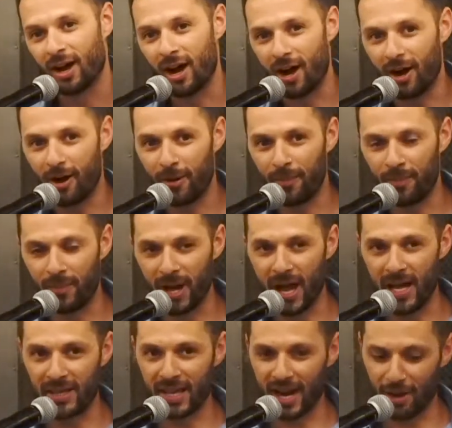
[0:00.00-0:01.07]
and
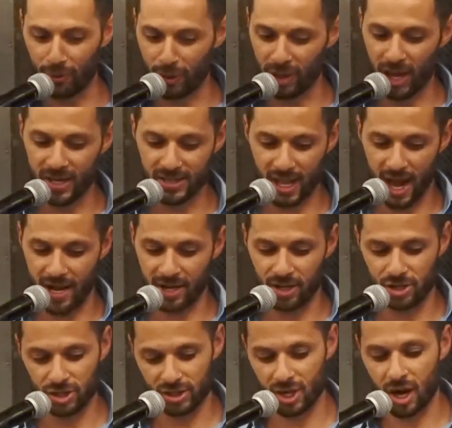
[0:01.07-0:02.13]
then I realized I
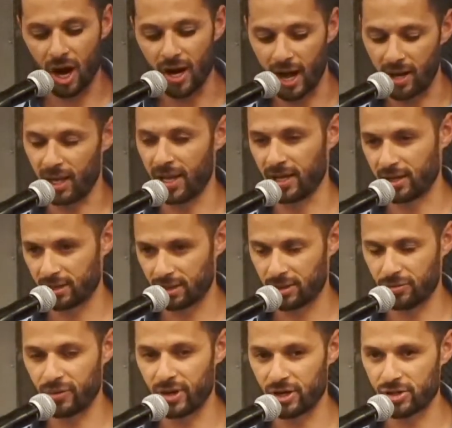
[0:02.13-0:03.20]
could just cut out like
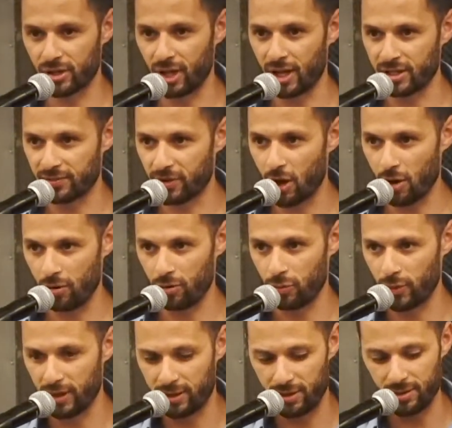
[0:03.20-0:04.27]
300 lines of code
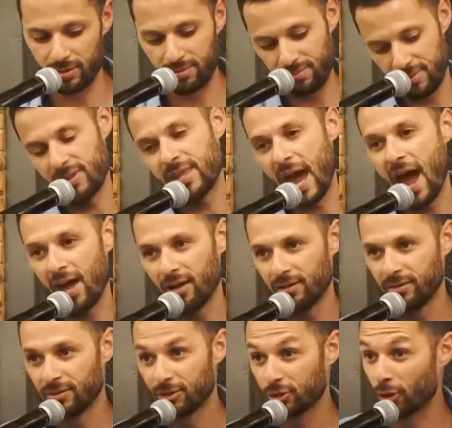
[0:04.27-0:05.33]
with that.
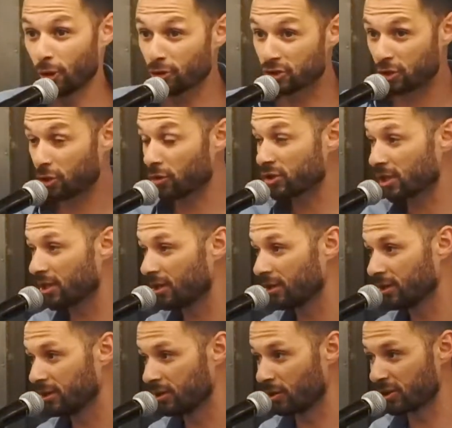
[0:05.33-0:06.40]
So those
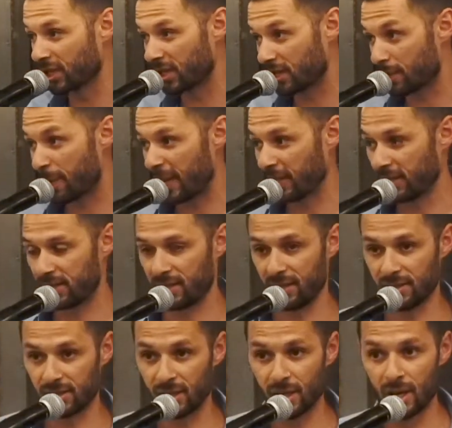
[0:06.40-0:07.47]
are the
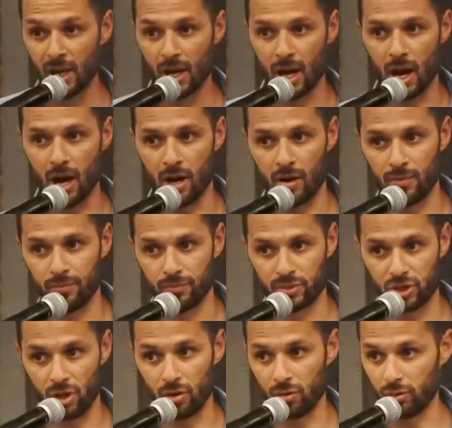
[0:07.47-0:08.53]
dependencies.
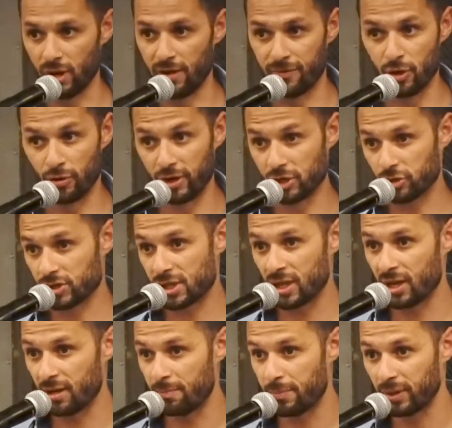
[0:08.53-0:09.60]
So if you're
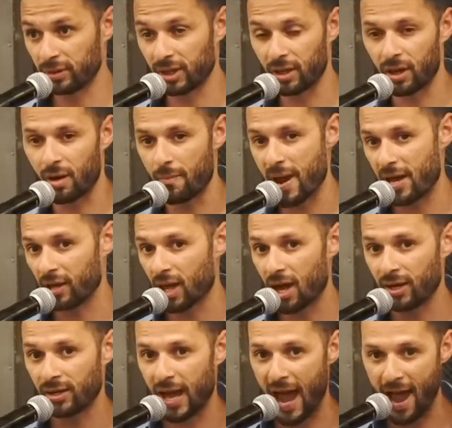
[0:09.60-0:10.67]
interested in building a command
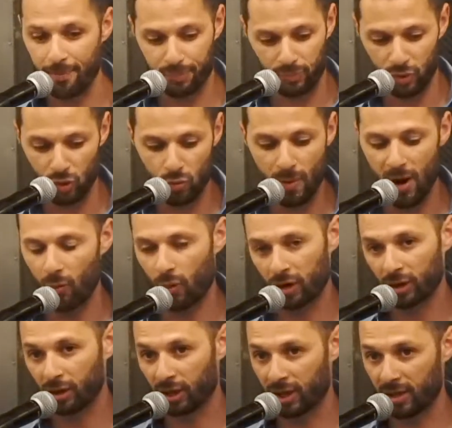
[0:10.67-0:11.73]
line app, you might want
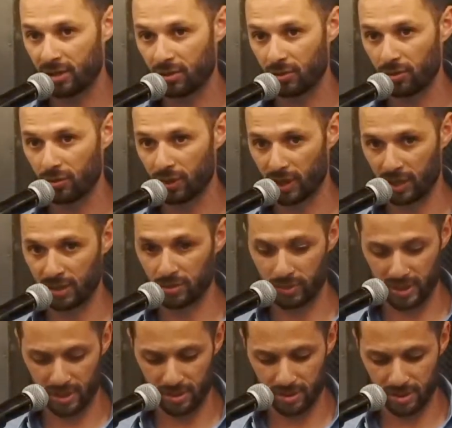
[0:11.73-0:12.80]
to look into
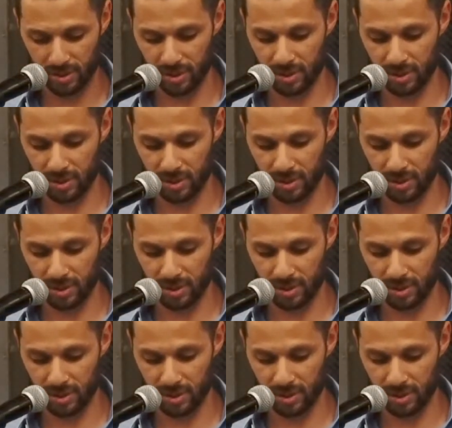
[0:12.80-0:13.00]
these